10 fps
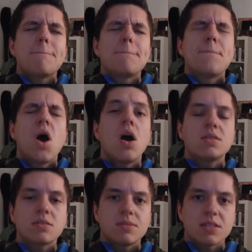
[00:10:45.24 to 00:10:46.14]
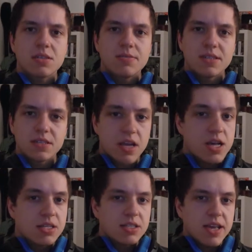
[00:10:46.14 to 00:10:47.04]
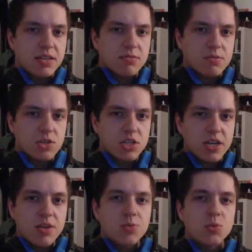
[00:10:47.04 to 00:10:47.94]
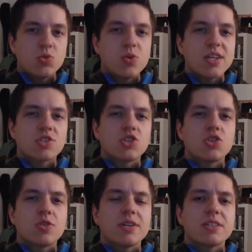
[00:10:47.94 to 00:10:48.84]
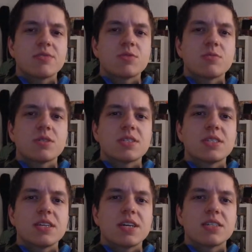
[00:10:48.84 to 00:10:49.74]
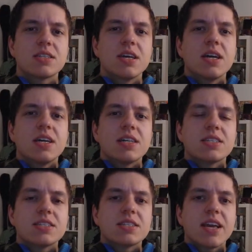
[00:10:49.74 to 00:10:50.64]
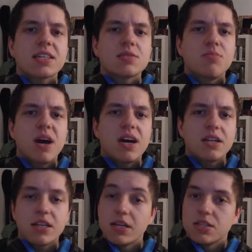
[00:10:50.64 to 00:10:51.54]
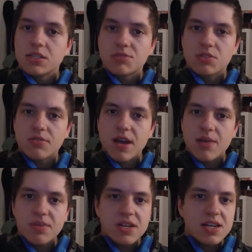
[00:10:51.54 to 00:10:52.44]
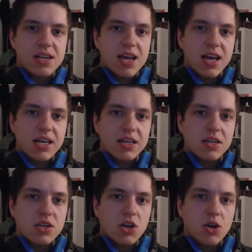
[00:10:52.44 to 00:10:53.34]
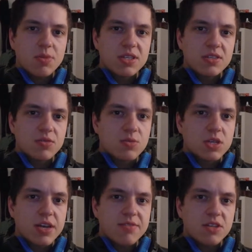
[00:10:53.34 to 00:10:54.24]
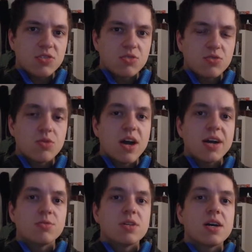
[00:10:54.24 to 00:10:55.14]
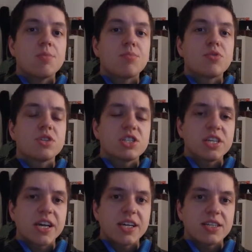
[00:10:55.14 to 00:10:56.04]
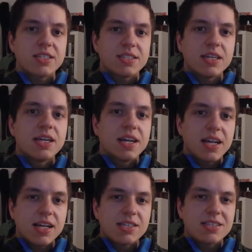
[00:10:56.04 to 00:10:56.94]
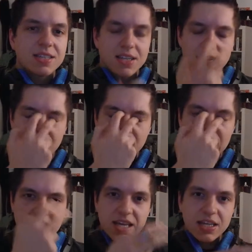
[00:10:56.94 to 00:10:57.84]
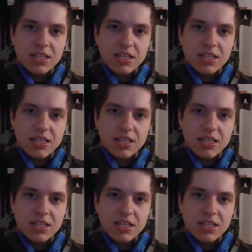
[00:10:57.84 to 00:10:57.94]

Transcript: possible quiz. Thanks for watching. I hope you enjoyed, and we will see us in the next part. Subscribe, like, comment, whatever you do. I will appreciate it, and I